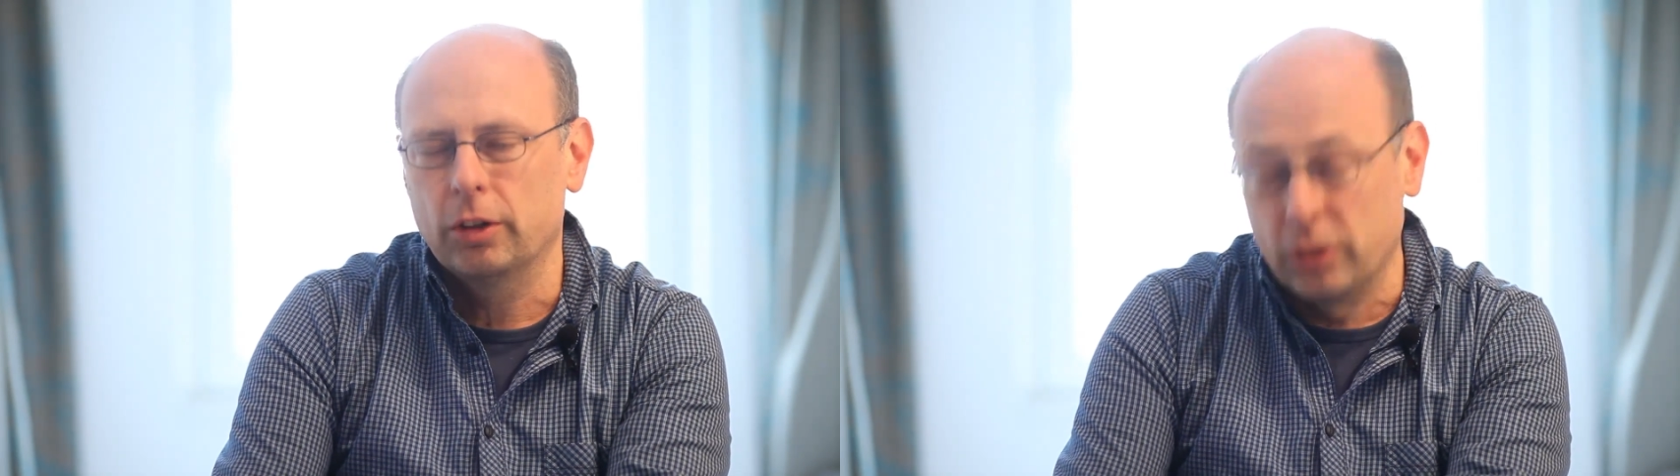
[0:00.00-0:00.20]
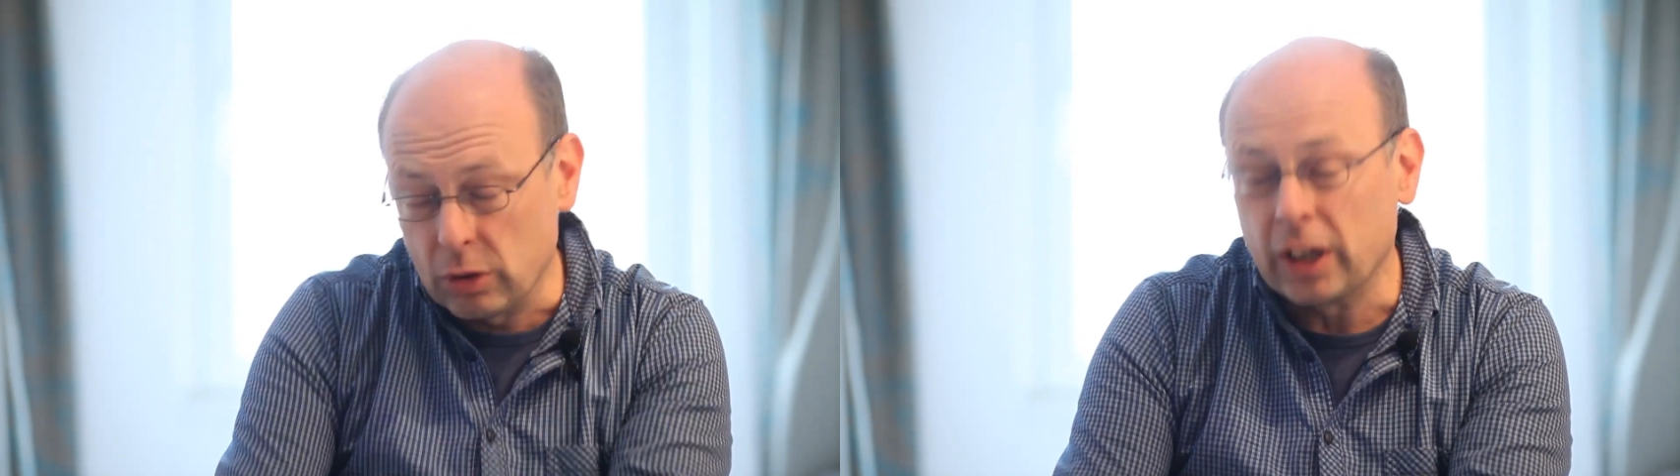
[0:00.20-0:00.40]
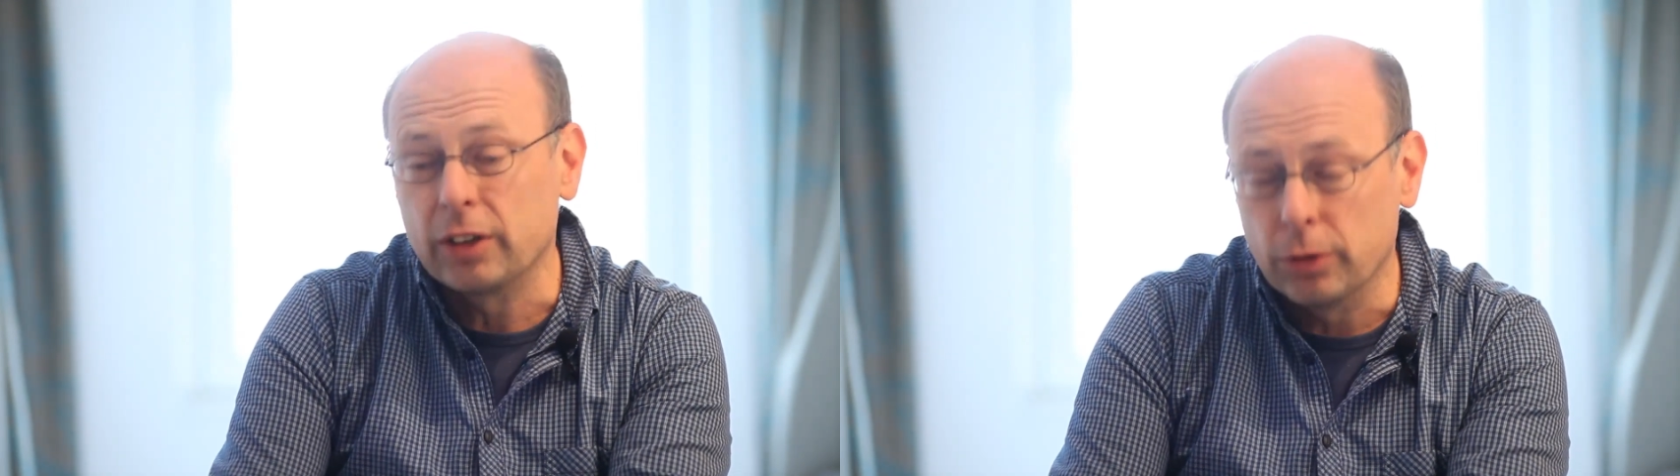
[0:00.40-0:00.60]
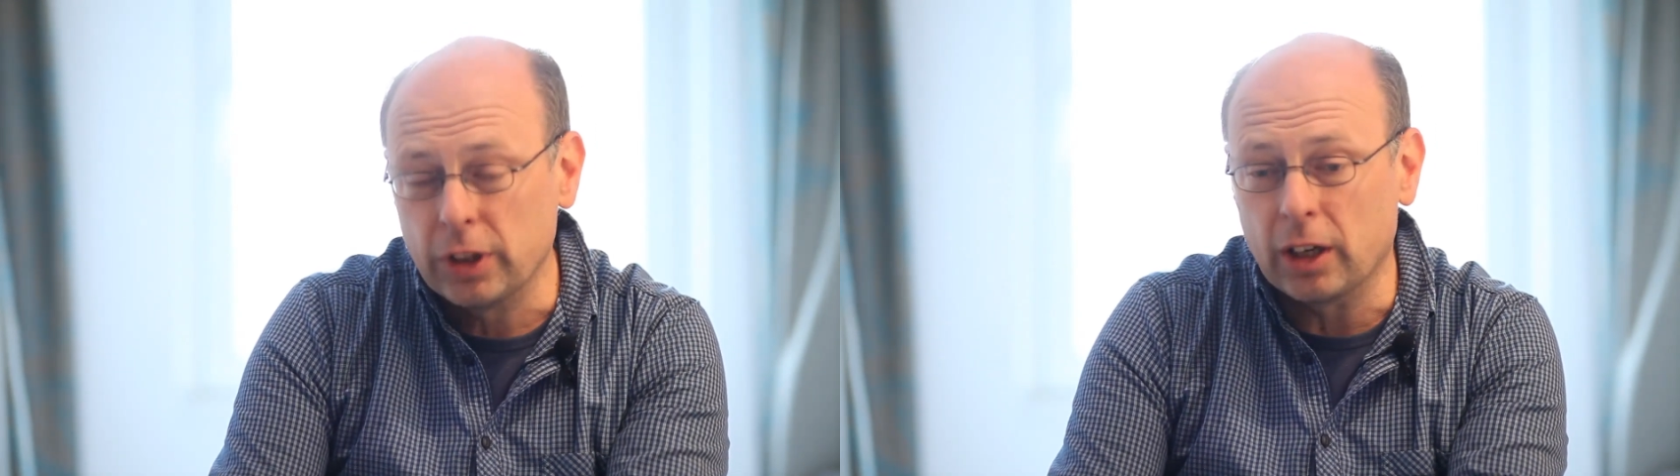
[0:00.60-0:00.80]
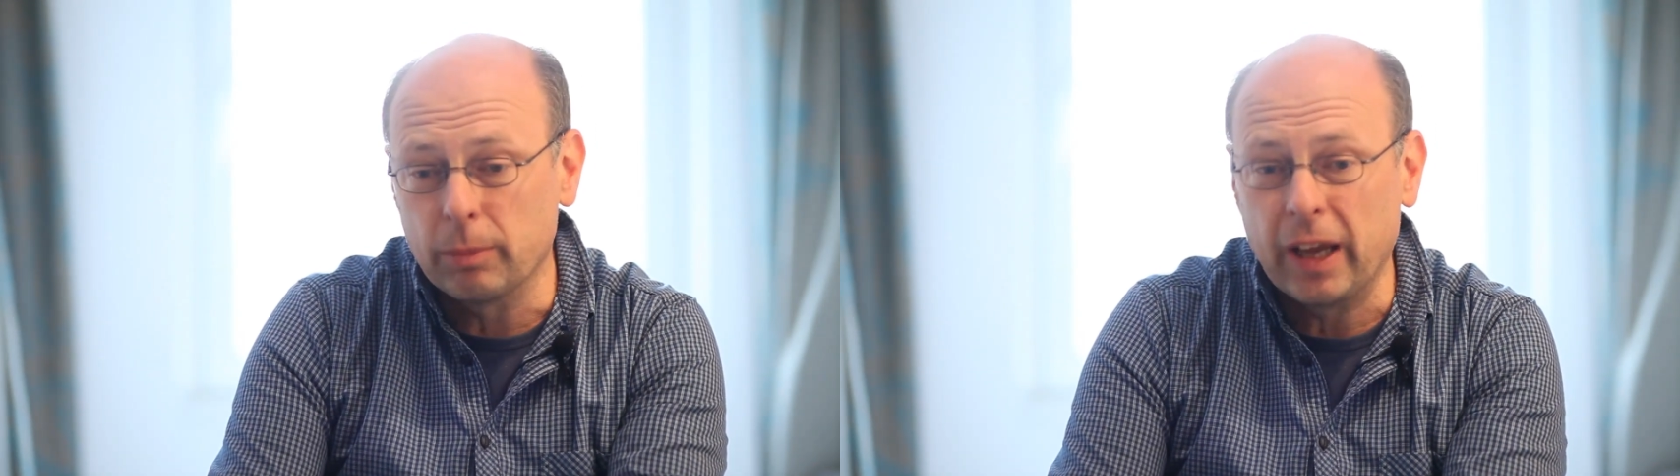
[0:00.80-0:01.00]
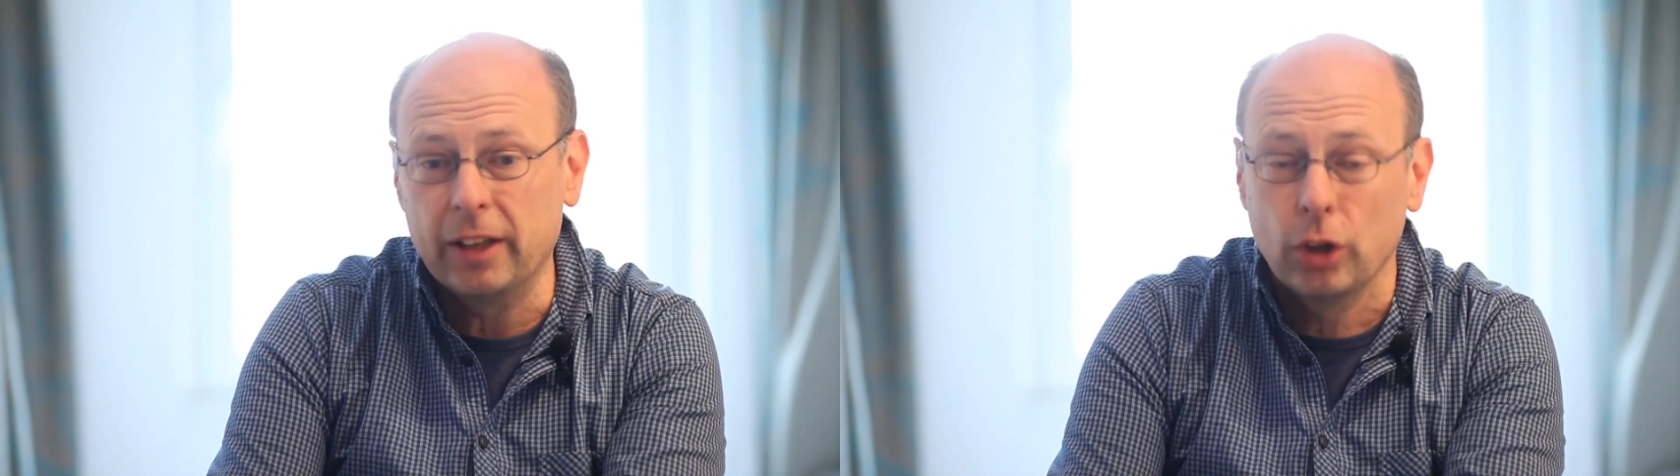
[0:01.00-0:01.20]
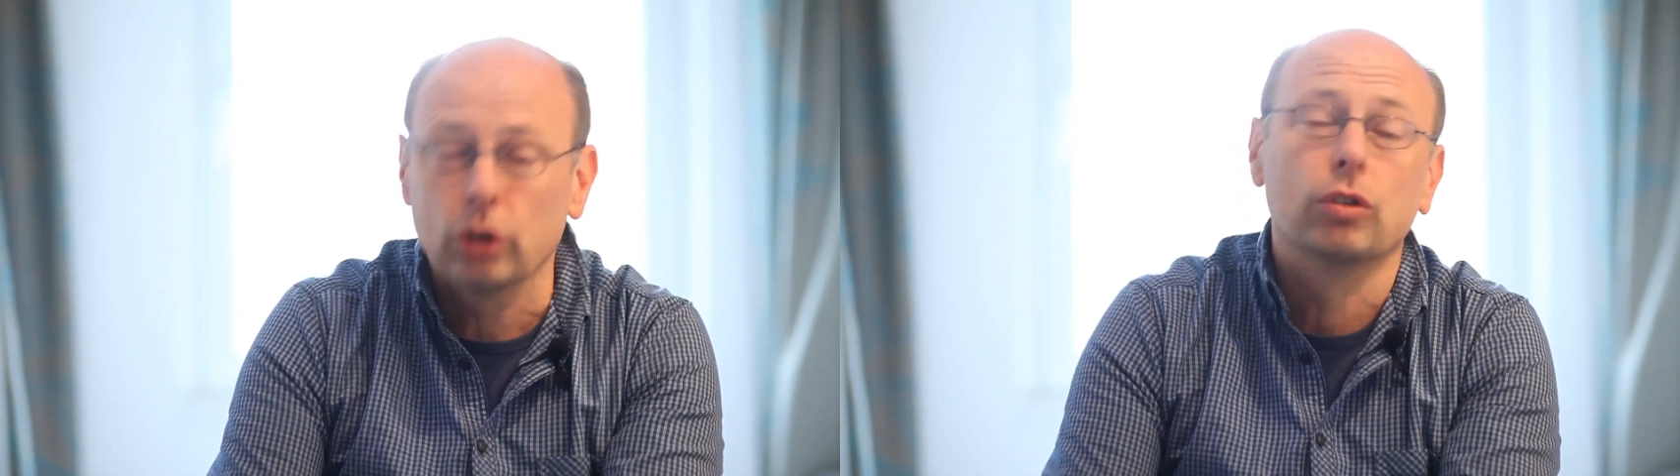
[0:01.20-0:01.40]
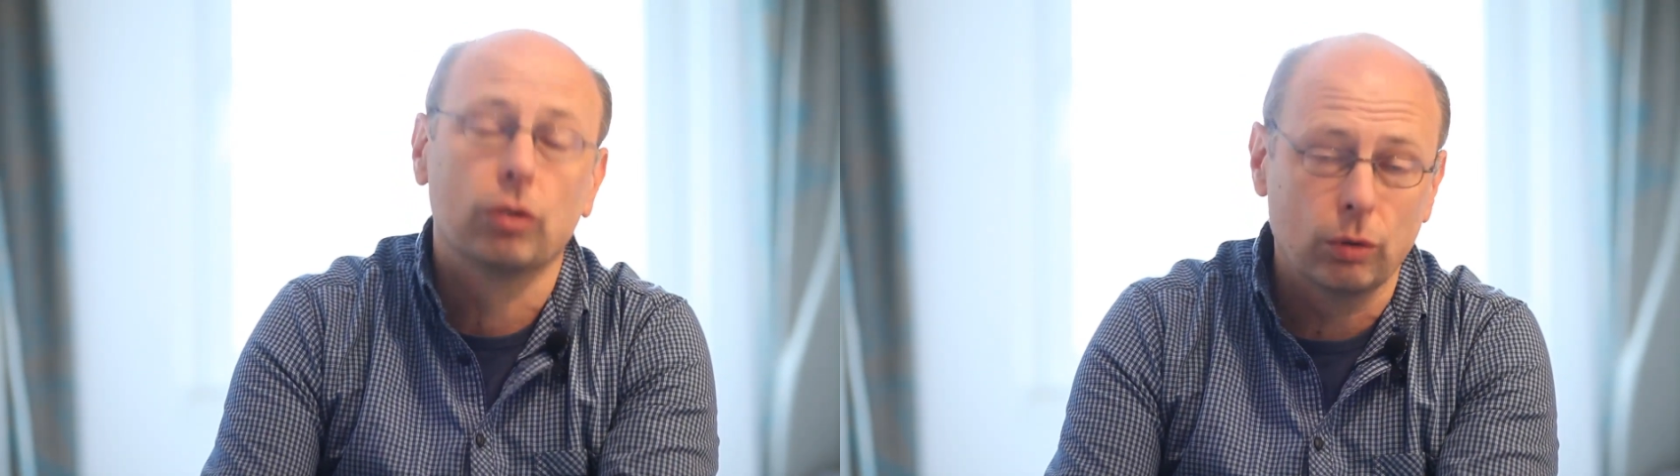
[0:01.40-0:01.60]
the right for young men
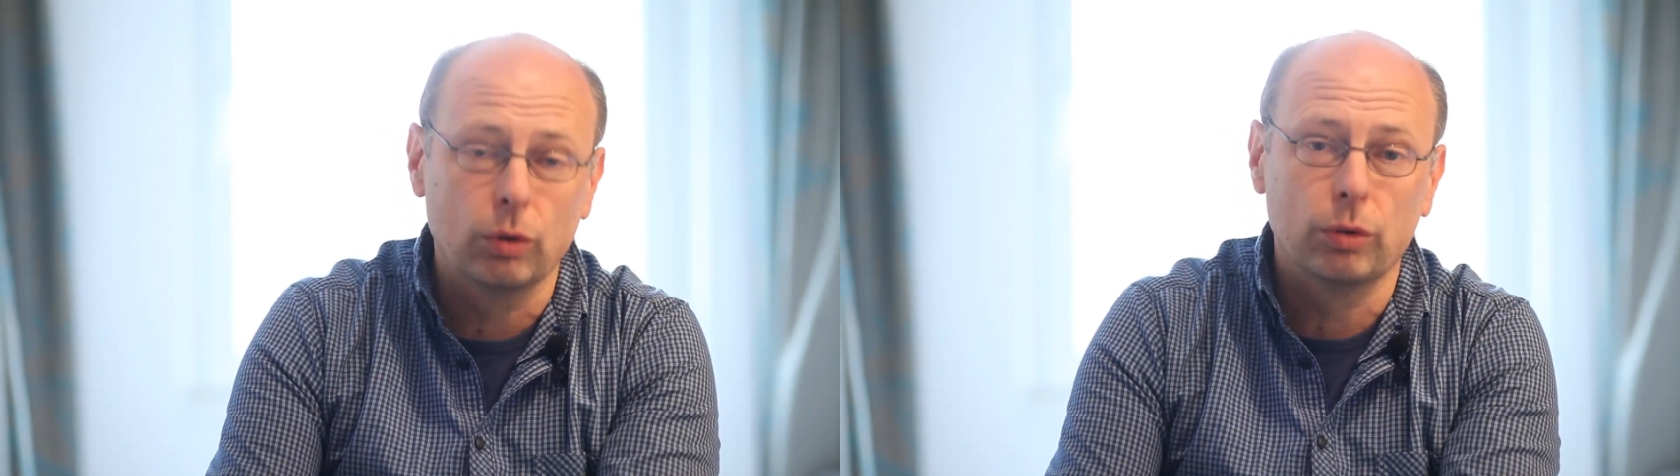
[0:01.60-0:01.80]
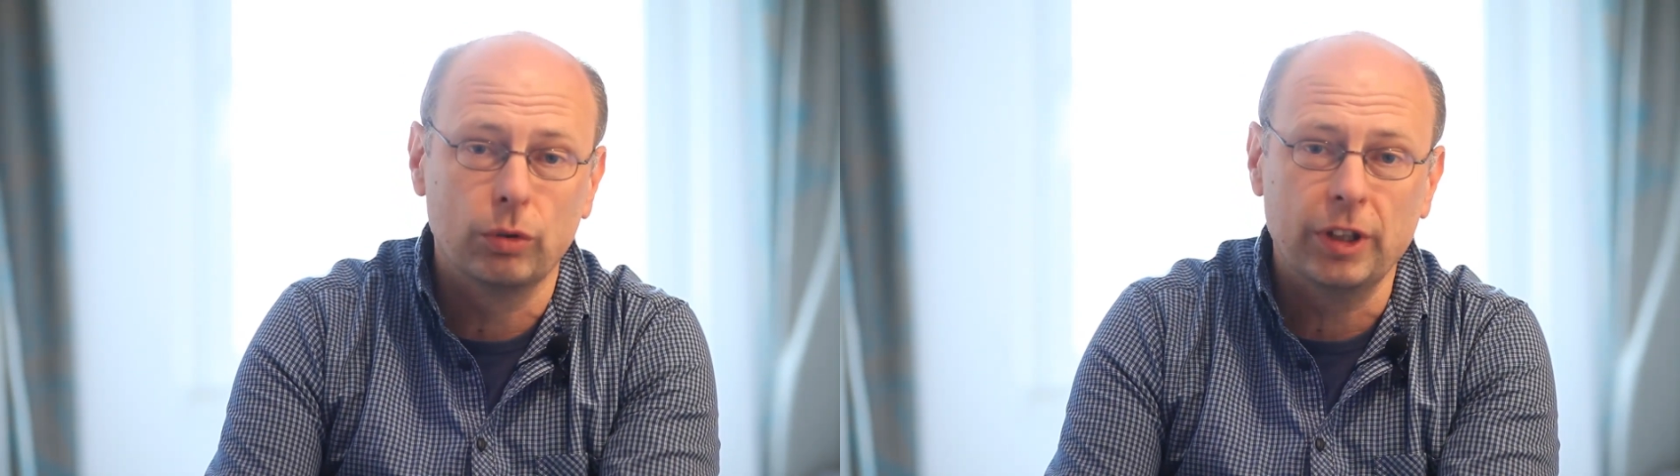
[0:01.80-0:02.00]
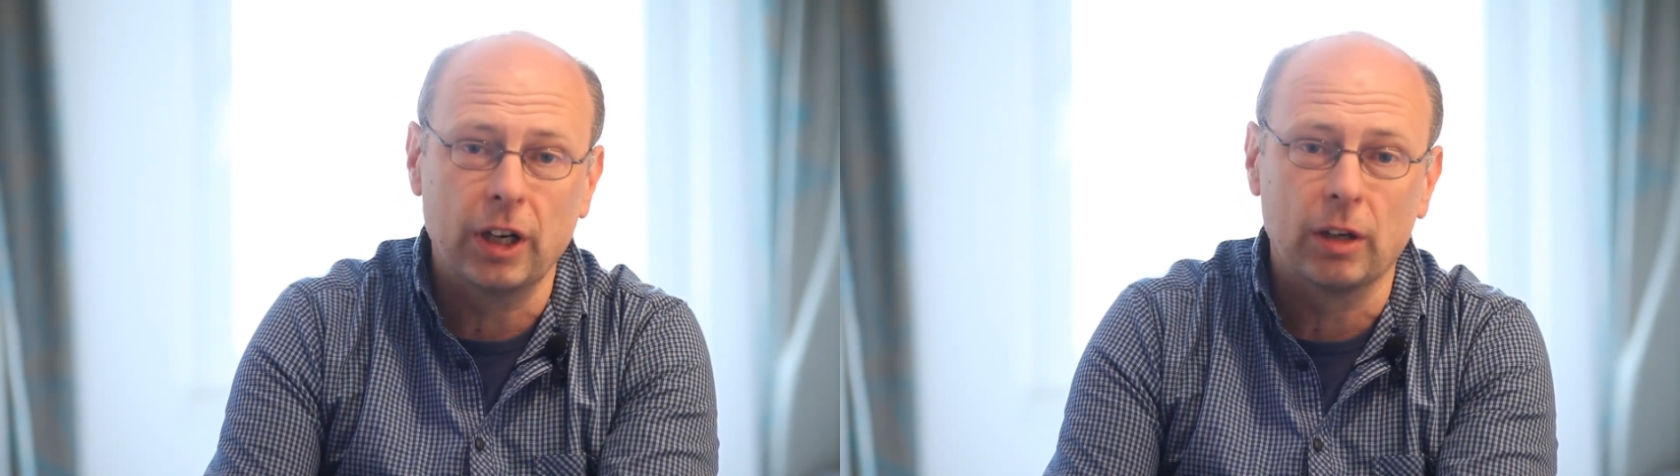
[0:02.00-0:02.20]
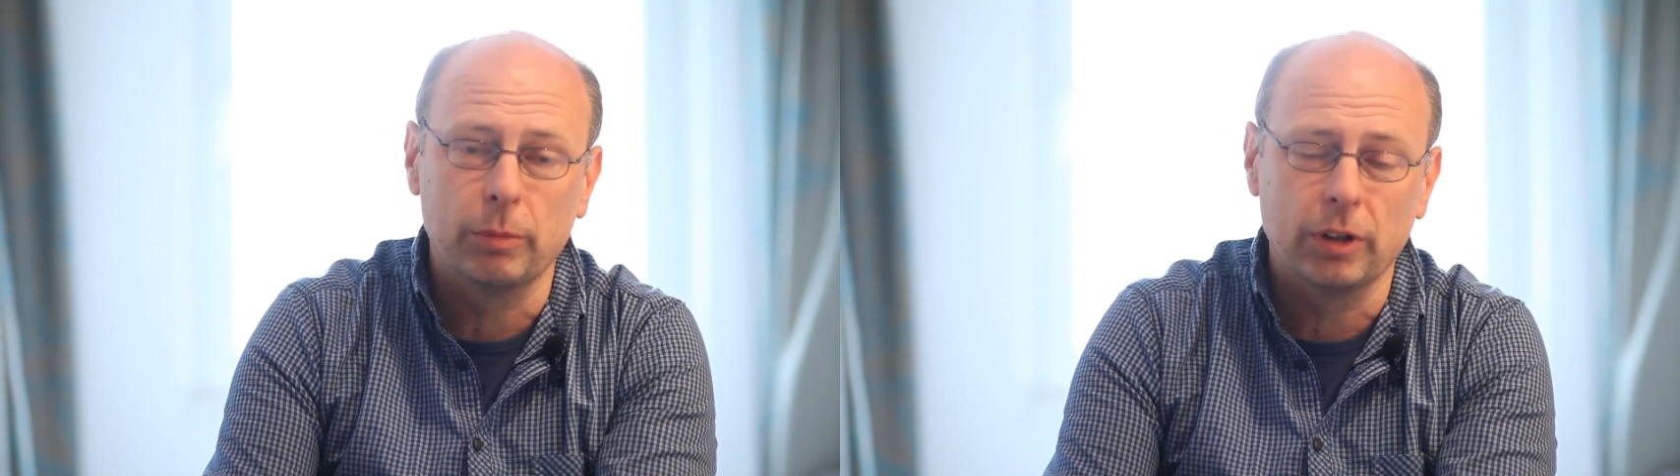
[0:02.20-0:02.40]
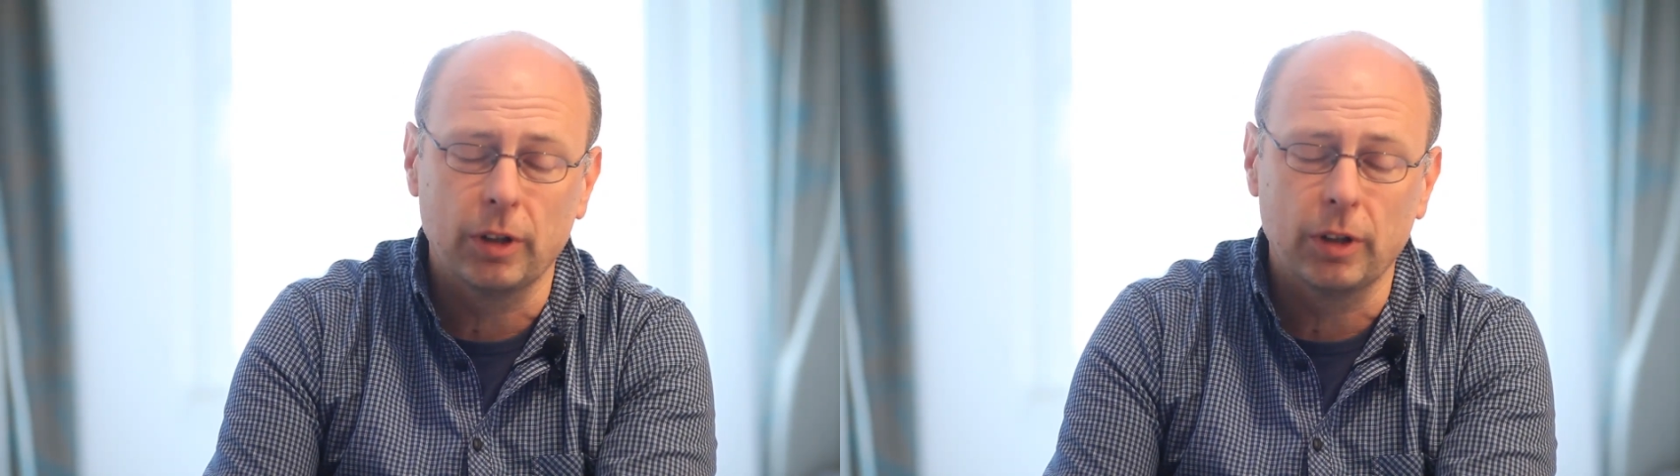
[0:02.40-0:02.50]
not to go to the army,